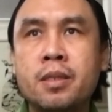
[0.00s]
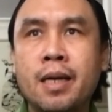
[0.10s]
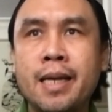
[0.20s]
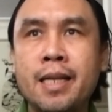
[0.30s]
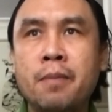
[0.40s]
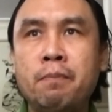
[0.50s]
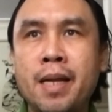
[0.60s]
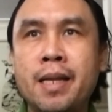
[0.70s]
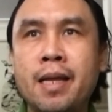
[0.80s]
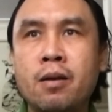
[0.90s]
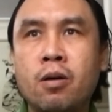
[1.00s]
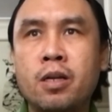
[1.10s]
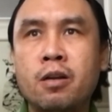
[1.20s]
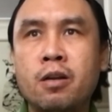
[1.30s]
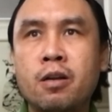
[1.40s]
Again, depending
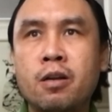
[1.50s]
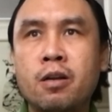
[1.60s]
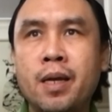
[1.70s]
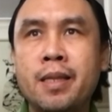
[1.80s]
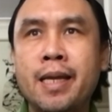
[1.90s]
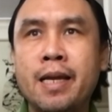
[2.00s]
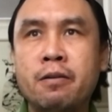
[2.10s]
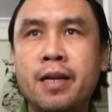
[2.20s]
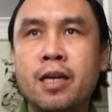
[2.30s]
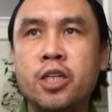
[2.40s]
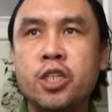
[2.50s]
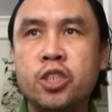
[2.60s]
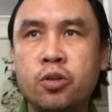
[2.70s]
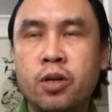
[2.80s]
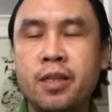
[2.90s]
on the phobia, they can
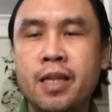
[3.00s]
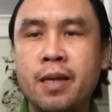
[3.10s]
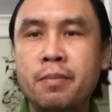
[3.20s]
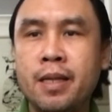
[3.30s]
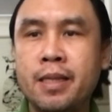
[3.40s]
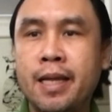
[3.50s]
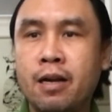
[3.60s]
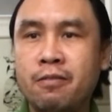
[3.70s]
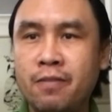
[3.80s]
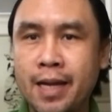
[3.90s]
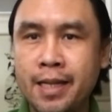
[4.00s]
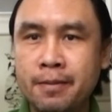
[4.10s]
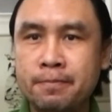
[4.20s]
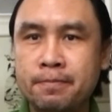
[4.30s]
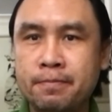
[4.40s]
reassure them that they are
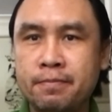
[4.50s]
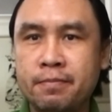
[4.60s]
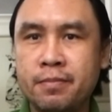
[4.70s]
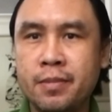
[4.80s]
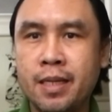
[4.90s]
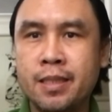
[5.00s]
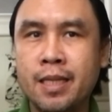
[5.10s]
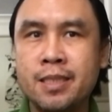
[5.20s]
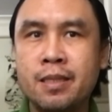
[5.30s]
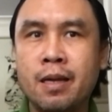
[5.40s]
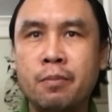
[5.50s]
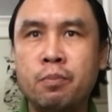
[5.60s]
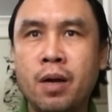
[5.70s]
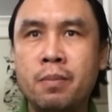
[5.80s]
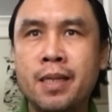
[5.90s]
fine. That's
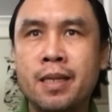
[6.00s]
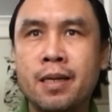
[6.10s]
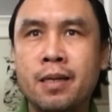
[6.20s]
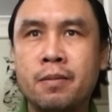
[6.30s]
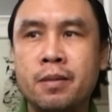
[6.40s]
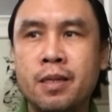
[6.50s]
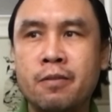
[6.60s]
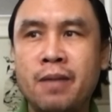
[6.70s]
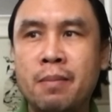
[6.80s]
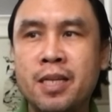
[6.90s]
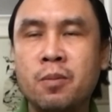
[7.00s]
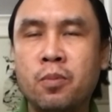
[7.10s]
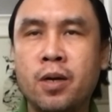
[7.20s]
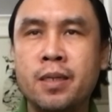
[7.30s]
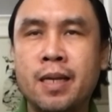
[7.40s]
probably the family
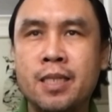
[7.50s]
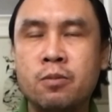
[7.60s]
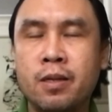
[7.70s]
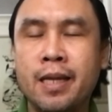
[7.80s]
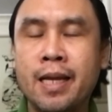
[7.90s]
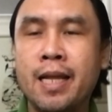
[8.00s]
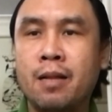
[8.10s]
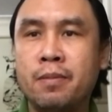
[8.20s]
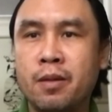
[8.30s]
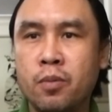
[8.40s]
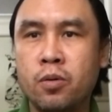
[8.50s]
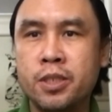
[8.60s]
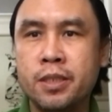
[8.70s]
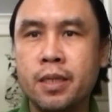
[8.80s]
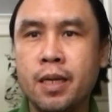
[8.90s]
support. That's where they can help the
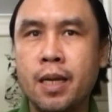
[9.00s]
most.